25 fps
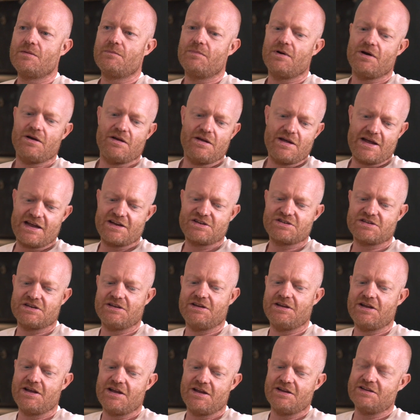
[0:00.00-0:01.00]
But
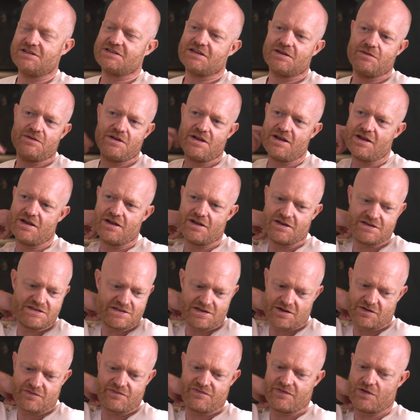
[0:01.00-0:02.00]
actually, he said,
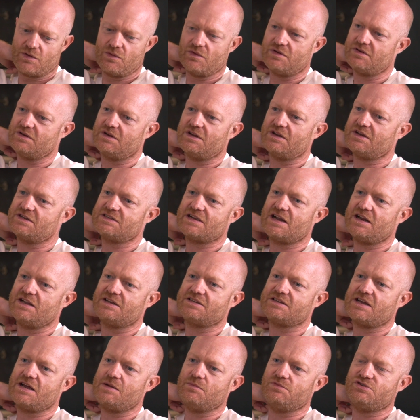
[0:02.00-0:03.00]
I felt exactly
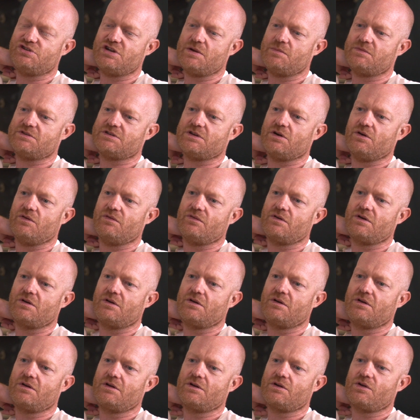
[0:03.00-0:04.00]
the same, shit myself.
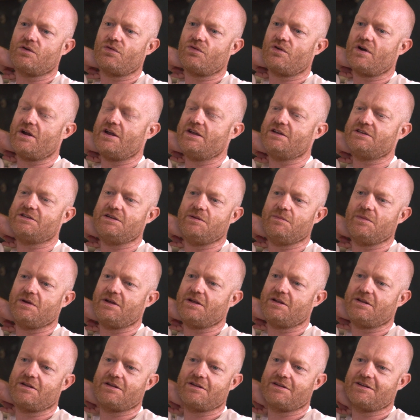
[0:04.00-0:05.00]
Crazy,
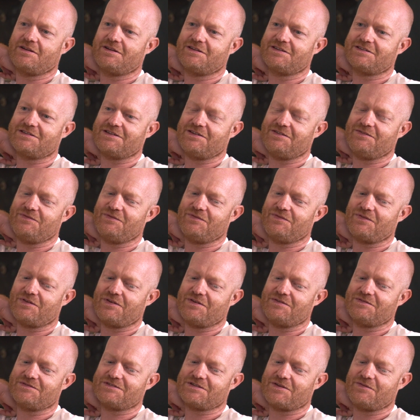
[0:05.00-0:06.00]
man. So
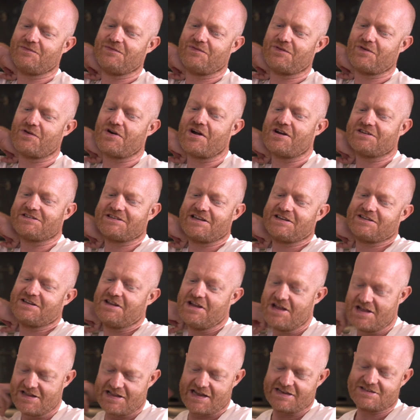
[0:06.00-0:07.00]
for us,
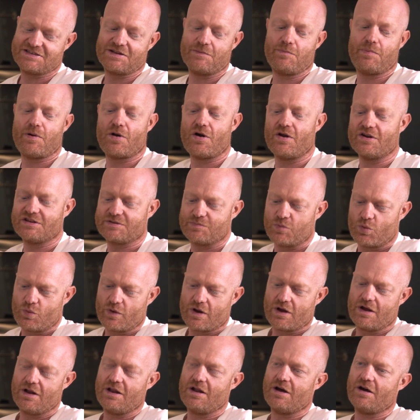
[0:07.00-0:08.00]
that's the part of the
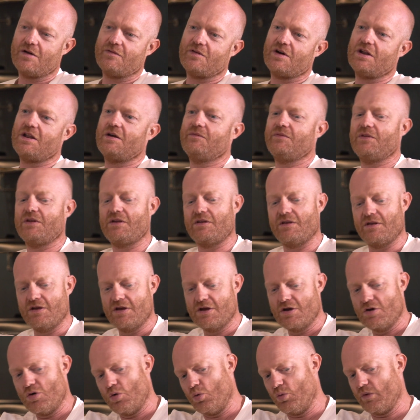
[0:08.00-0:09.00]
sport that I love. I love
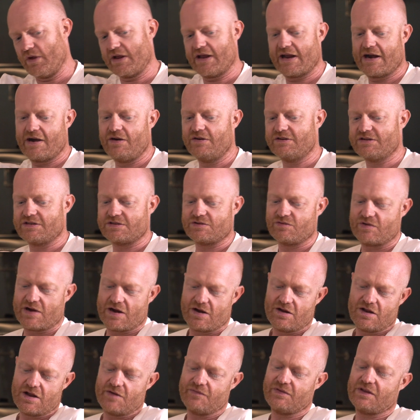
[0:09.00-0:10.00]
all the characters
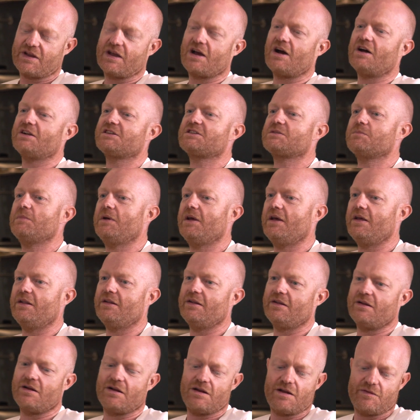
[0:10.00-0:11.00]
around. I love the cuts,
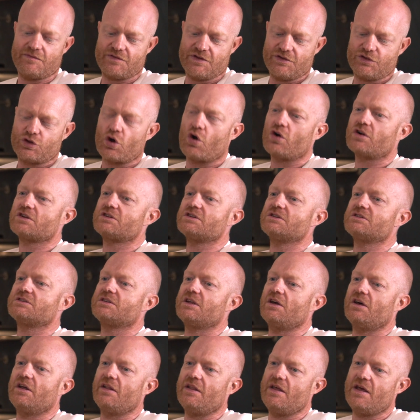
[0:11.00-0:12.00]
man, and I love the
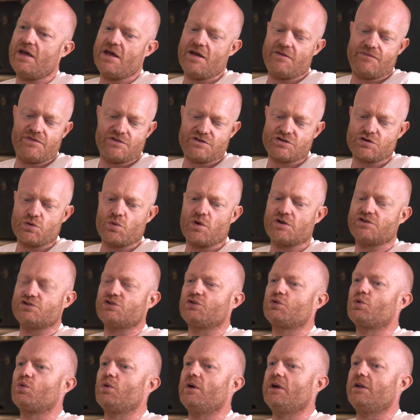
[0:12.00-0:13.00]
doctors that are there for
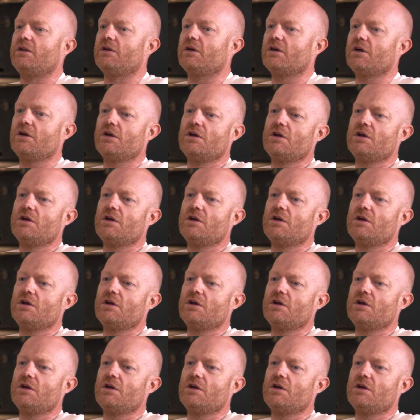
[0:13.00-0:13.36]
200 quid.